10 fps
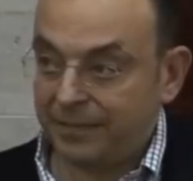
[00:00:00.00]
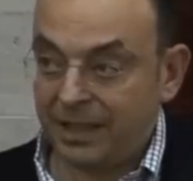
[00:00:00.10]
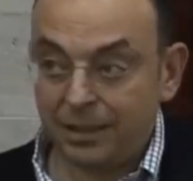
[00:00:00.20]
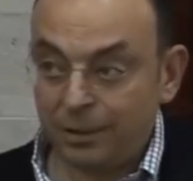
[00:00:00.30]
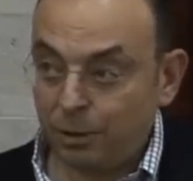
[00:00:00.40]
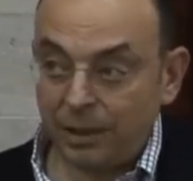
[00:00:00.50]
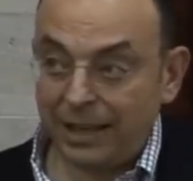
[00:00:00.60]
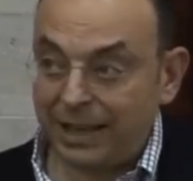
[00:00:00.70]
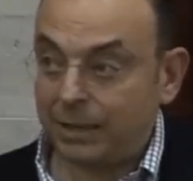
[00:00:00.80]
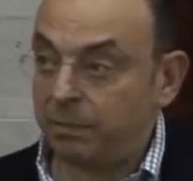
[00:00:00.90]
This is not
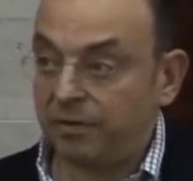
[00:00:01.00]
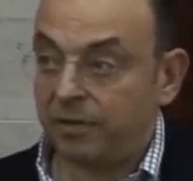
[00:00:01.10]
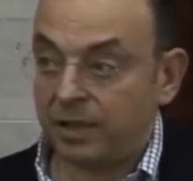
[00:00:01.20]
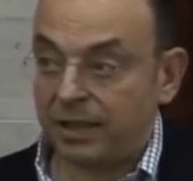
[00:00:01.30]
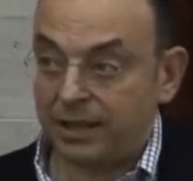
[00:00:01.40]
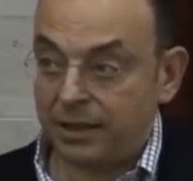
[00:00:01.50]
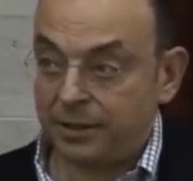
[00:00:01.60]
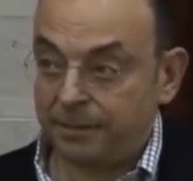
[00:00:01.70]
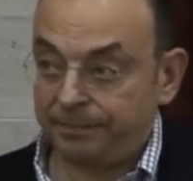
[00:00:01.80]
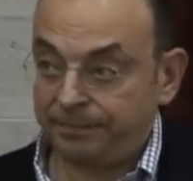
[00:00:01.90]
the recipe for
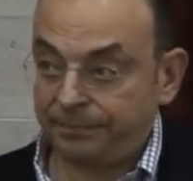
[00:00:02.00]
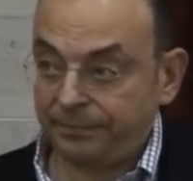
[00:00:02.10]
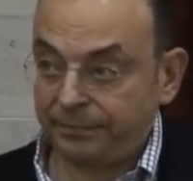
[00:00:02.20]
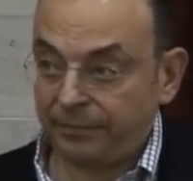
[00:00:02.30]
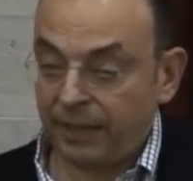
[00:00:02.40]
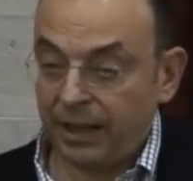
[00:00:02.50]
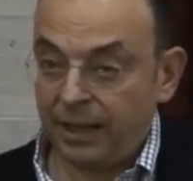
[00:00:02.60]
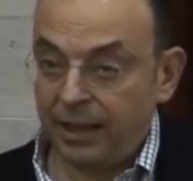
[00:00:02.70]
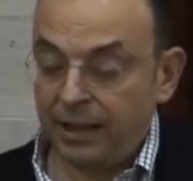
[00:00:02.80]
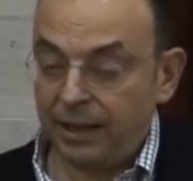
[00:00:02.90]
success.
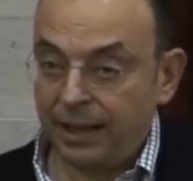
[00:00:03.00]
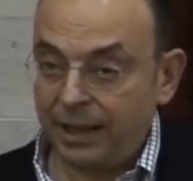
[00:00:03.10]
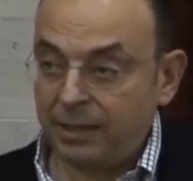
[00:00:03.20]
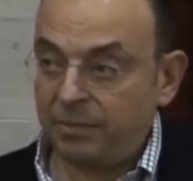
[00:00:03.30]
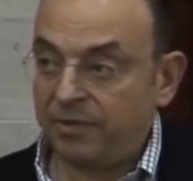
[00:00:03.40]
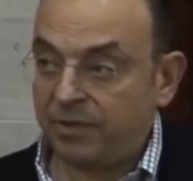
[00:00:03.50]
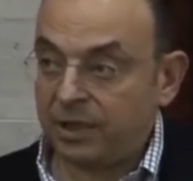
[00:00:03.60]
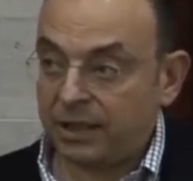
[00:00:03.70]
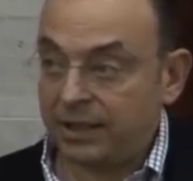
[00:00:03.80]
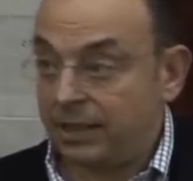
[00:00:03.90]
The recipe for
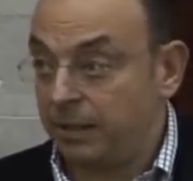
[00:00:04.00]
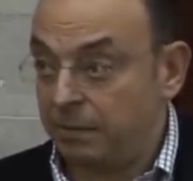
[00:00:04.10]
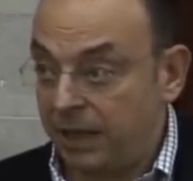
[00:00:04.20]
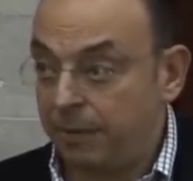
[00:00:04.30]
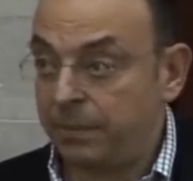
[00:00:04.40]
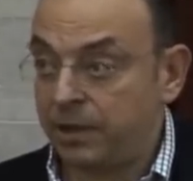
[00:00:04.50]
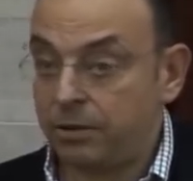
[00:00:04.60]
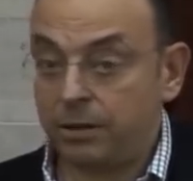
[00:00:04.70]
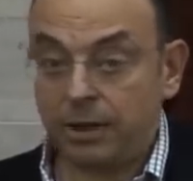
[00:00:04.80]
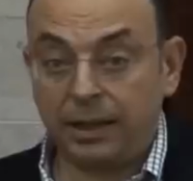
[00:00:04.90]
success, in my
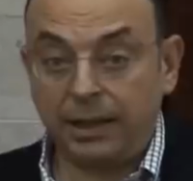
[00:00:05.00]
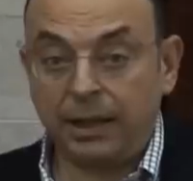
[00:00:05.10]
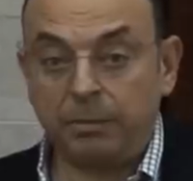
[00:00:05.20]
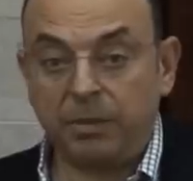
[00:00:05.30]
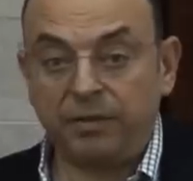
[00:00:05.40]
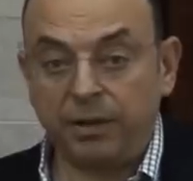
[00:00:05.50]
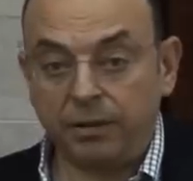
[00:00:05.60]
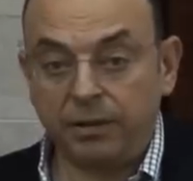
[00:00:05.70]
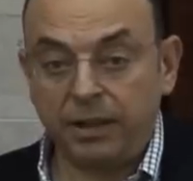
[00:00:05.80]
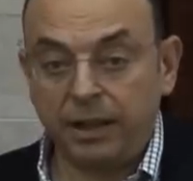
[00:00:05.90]
personal and humble
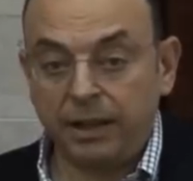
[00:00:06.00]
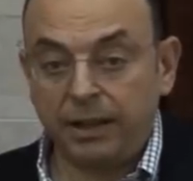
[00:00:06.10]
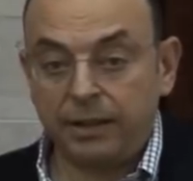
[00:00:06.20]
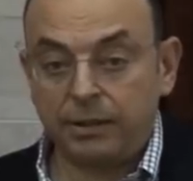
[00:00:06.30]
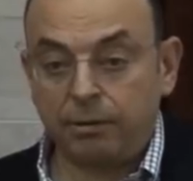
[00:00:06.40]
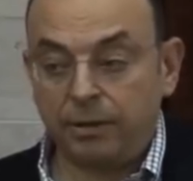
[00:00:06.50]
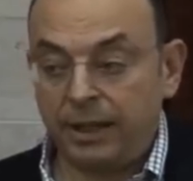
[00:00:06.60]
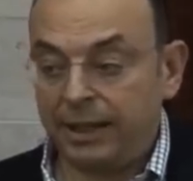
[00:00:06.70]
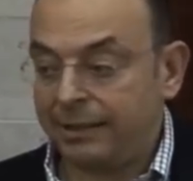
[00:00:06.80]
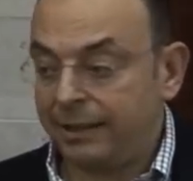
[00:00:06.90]
view, is to
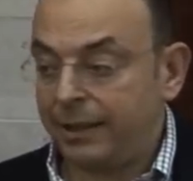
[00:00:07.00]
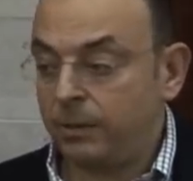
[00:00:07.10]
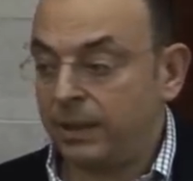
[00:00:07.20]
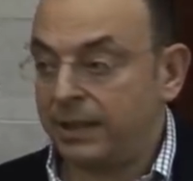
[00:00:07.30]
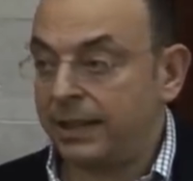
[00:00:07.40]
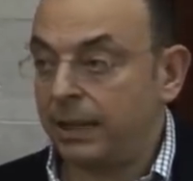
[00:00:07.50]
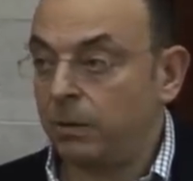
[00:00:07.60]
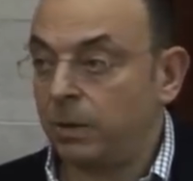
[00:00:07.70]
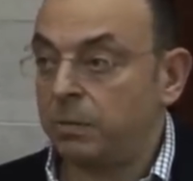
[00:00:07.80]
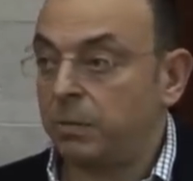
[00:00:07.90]
really try to
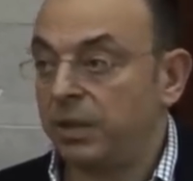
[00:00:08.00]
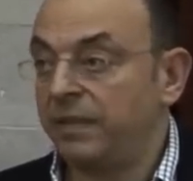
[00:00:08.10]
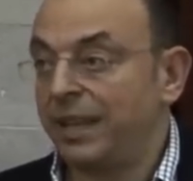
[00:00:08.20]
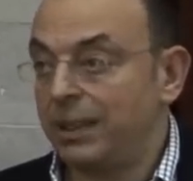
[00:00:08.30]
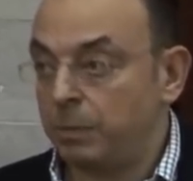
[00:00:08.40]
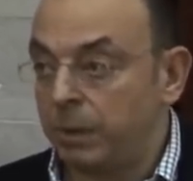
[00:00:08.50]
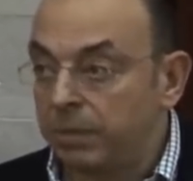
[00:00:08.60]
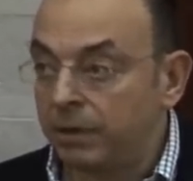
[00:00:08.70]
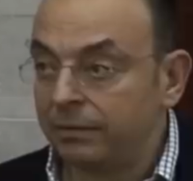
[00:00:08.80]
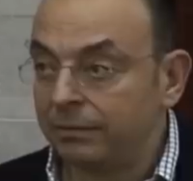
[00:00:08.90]
understand what motivates
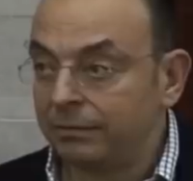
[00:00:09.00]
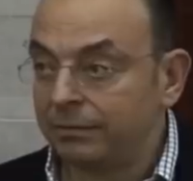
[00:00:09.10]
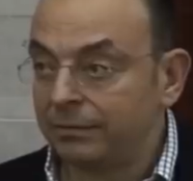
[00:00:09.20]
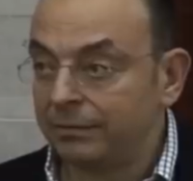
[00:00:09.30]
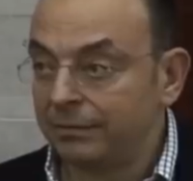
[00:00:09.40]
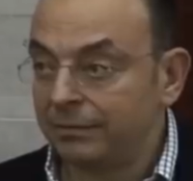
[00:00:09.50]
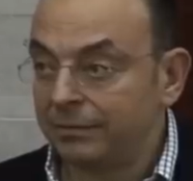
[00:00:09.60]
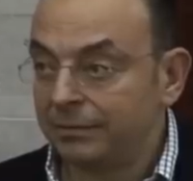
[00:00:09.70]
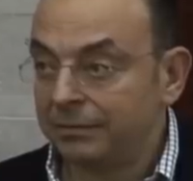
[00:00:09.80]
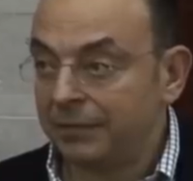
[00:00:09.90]
people
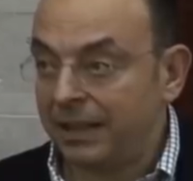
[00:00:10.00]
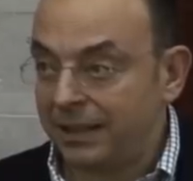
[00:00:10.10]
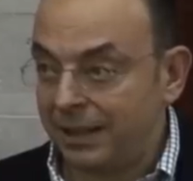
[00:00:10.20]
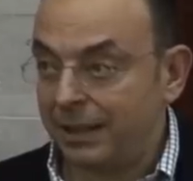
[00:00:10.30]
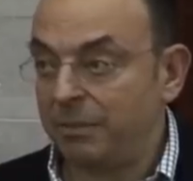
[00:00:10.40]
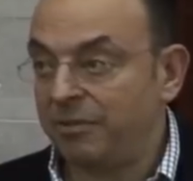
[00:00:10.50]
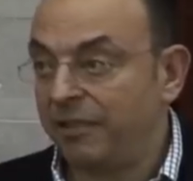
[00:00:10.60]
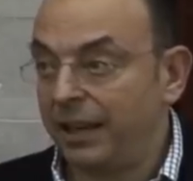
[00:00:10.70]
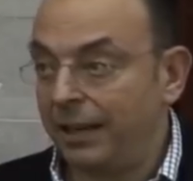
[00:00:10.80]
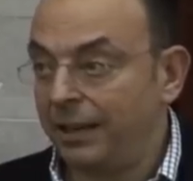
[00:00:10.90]
and set them
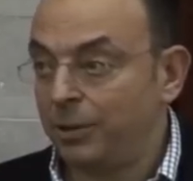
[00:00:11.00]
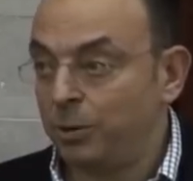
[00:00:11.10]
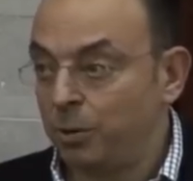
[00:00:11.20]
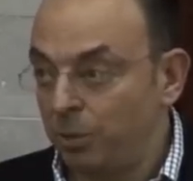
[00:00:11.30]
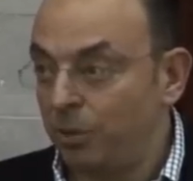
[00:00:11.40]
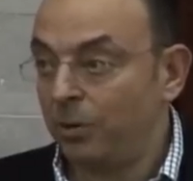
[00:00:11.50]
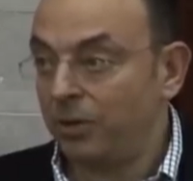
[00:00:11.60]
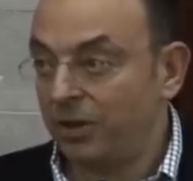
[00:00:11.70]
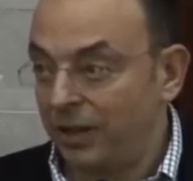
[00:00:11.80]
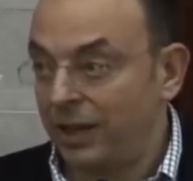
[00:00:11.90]
free to do
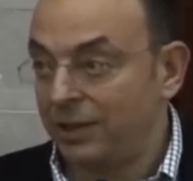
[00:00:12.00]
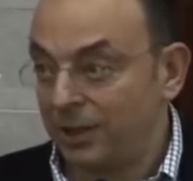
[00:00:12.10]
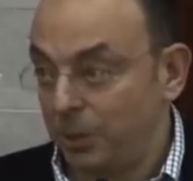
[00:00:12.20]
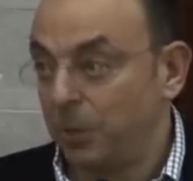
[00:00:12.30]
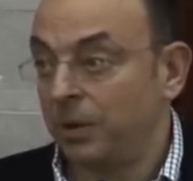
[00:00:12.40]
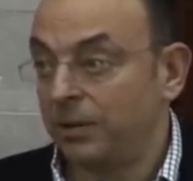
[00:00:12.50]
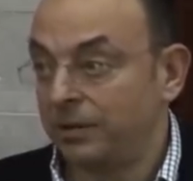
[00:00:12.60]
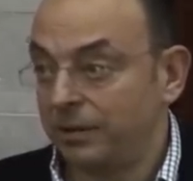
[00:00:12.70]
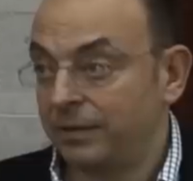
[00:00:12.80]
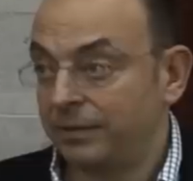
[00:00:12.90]
the things that you want.